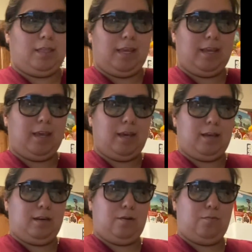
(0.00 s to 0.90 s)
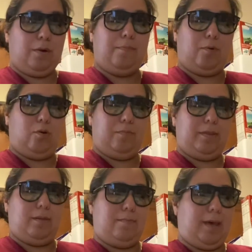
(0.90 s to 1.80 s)
can rip open
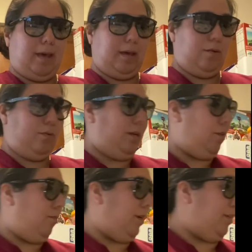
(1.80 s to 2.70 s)
the bag, we need to make